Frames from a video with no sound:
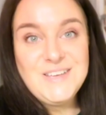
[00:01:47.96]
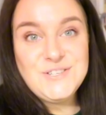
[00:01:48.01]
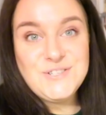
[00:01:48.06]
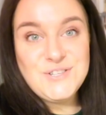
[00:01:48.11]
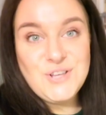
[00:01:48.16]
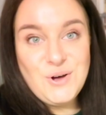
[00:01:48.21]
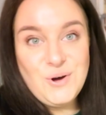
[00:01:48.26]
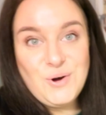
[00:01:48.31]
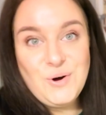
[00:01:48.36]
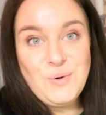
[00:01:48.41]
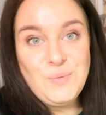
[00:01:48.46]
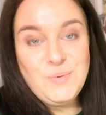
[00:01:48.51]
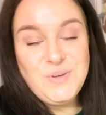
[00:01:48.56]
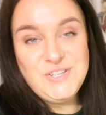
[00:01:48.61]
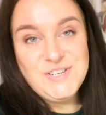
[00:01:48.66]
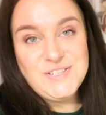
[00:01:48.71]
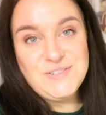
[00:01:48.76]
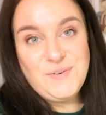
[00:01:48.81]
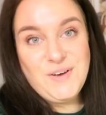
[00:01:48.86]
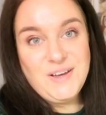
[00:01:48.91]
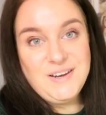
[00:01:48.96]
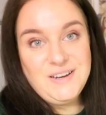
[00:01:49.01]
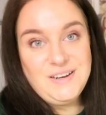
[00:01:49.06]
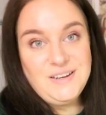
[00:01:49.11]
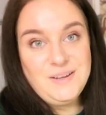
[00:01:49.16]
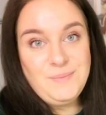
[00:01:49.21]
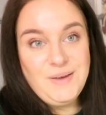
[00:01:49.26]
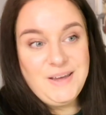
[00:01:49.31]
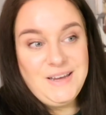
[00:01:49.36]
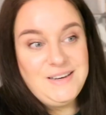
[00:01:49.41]
So we just
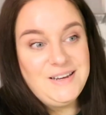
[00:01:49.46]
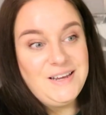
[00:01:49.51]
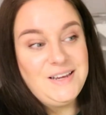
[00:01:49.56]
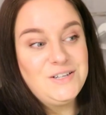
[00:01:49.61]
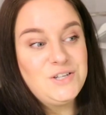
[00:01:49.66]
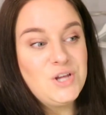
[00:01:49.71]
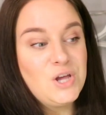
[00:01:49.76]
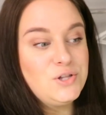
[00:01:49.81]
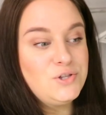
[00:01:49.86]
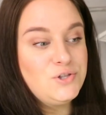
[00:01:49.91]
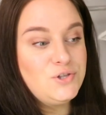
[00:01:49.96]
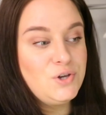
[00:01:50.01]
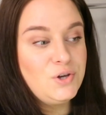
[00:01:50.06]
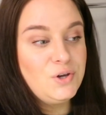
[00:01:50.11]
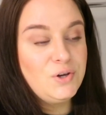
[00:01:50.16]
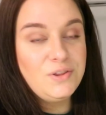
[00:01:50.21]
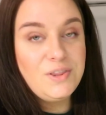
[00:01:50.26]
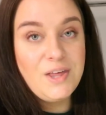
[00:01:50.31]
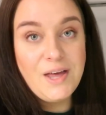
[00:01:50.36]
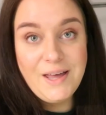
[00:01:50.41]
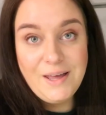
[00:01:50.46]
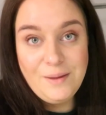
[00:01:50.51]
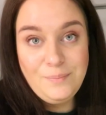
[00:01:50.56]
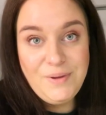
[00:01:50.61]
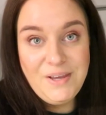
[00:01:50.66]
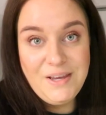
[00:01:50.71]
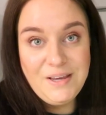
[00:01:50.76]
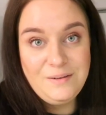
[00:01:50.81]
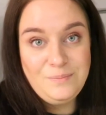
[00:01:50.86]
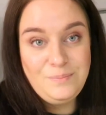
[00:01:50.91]
finally made it to the
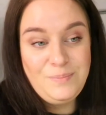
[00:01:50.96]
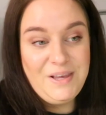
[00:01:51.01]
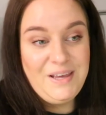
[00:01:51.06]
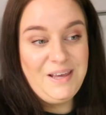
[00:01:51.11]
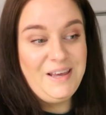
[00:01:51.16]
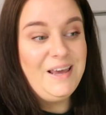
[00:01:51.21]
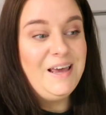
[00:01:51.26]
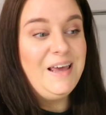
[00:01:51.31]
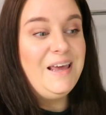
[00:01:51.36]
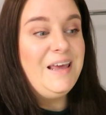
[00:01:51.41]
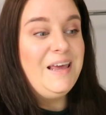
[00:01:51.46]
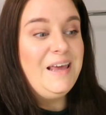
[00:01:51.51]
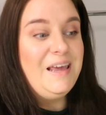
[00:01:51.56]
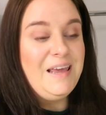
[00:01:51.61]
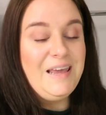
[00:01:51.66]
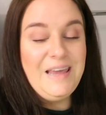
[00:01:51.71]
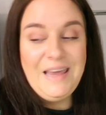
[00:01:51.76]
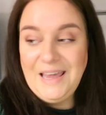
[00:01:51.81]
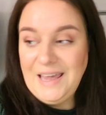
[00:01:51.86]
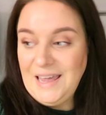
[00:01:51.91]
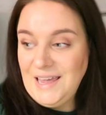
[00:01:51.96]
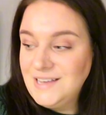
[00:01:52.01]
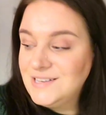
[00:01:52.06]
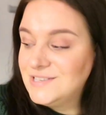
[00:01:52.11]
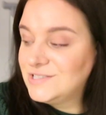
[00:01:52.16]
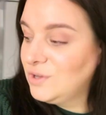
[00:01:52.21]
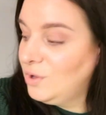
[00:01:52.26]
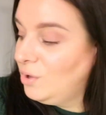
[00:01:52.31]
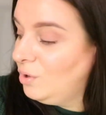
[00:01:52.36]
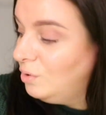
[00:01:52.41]
Airbnb. It is